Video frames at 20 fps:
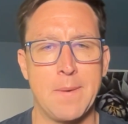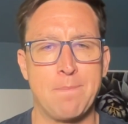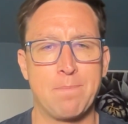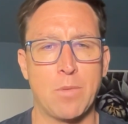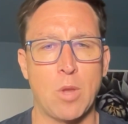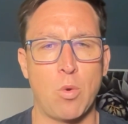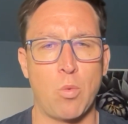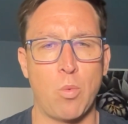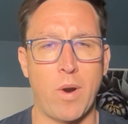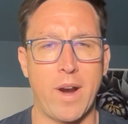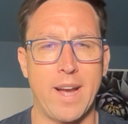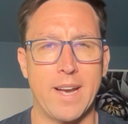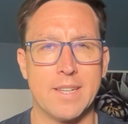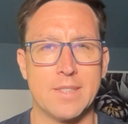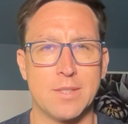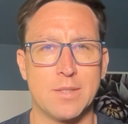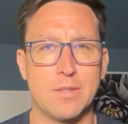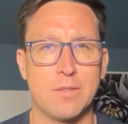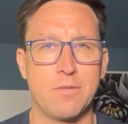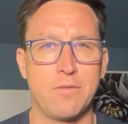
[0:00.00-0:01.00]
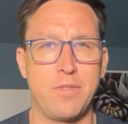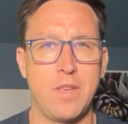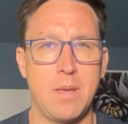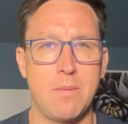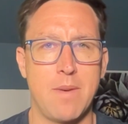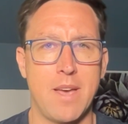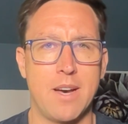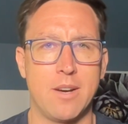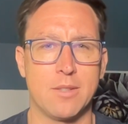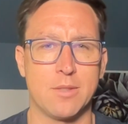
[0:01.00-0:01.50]
whereas
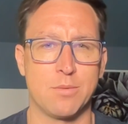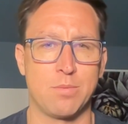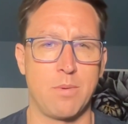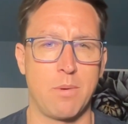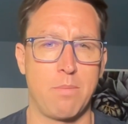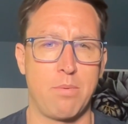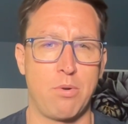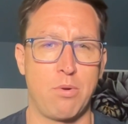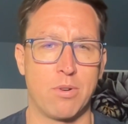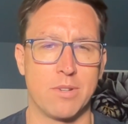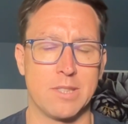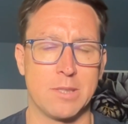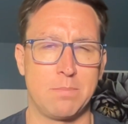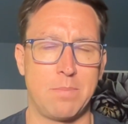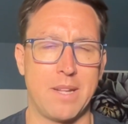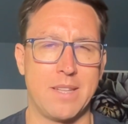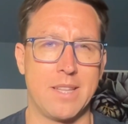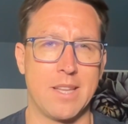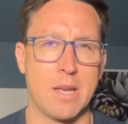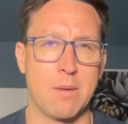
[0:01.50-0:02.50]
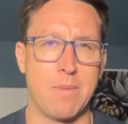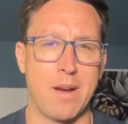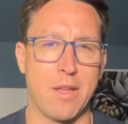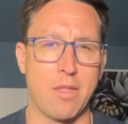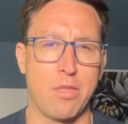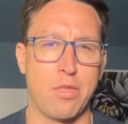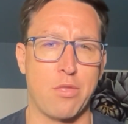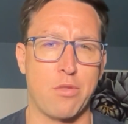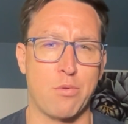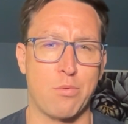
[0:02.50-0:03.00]
females report spending about
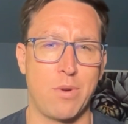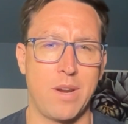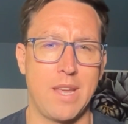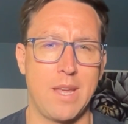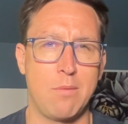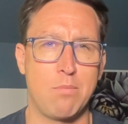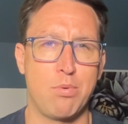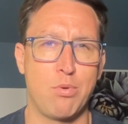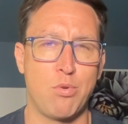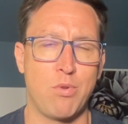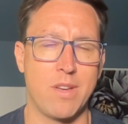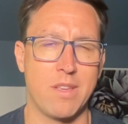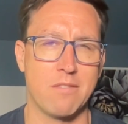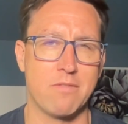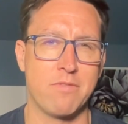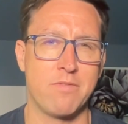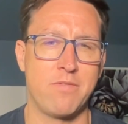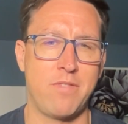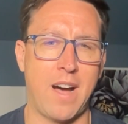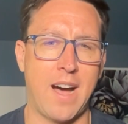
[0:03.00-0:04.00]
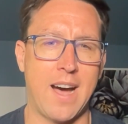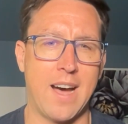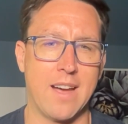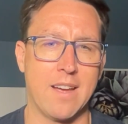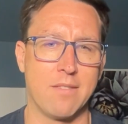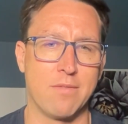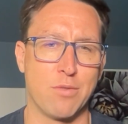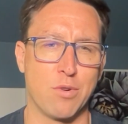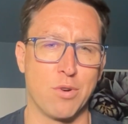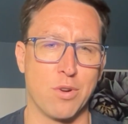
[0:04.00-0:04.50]

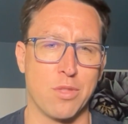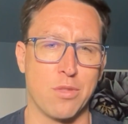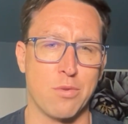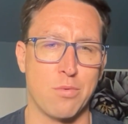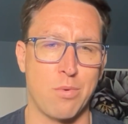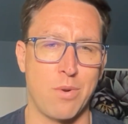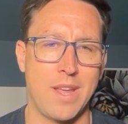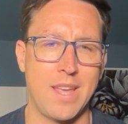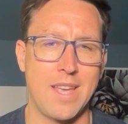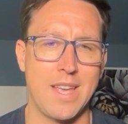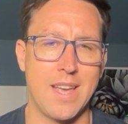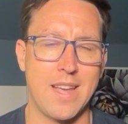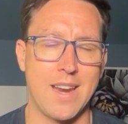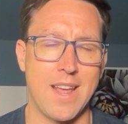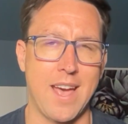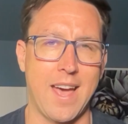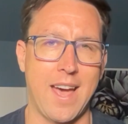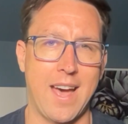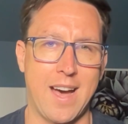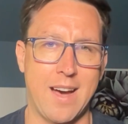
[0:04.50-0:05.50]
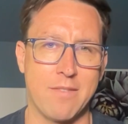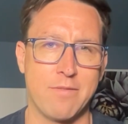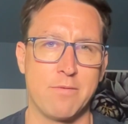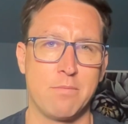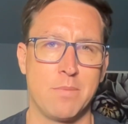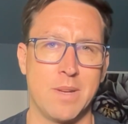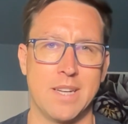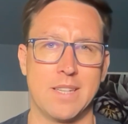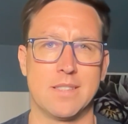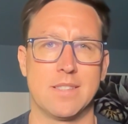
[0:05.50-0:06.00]
3.5 or 3.5
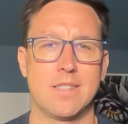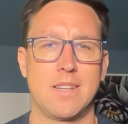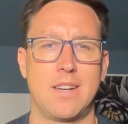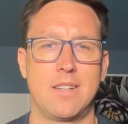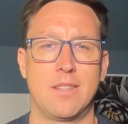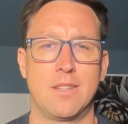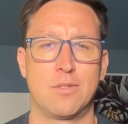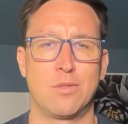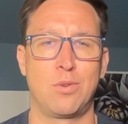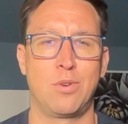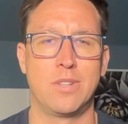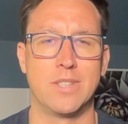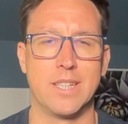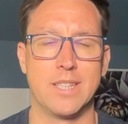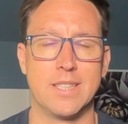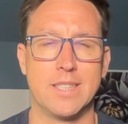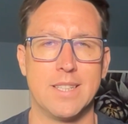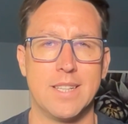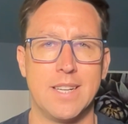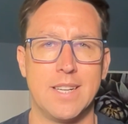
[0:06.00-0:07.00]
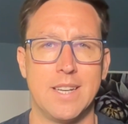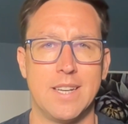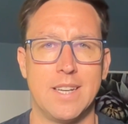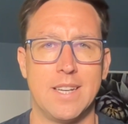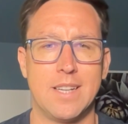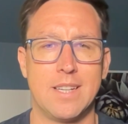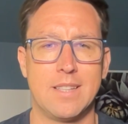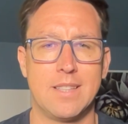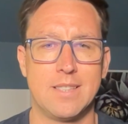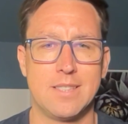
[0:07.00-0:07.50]
minutes on the toilet.
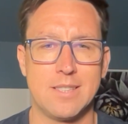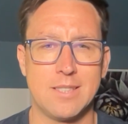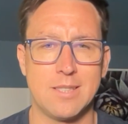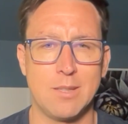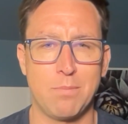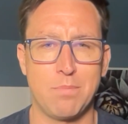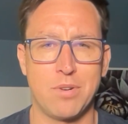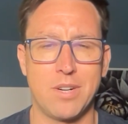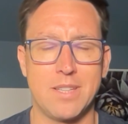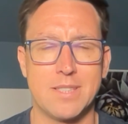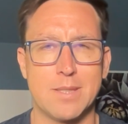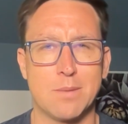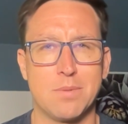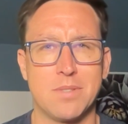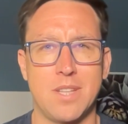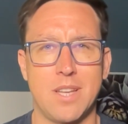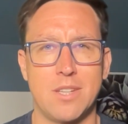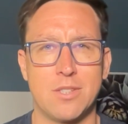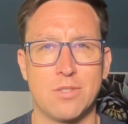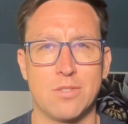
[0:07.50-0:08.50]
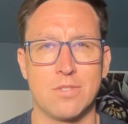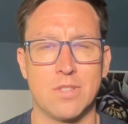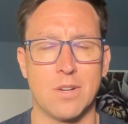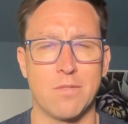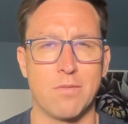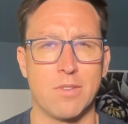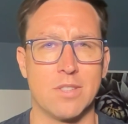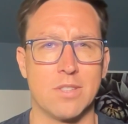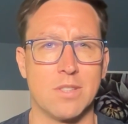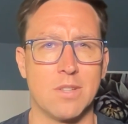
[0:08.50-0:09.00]
This is a pretty substantial
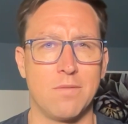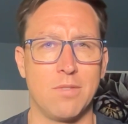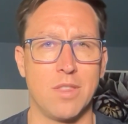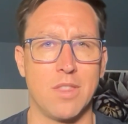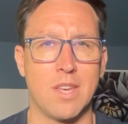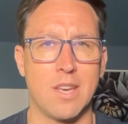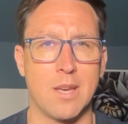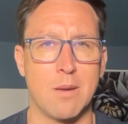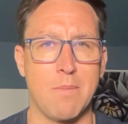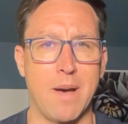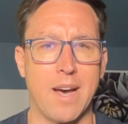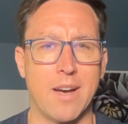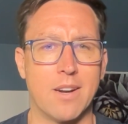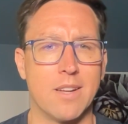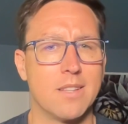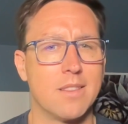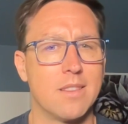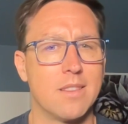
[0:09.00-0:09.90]
difference if you think about it.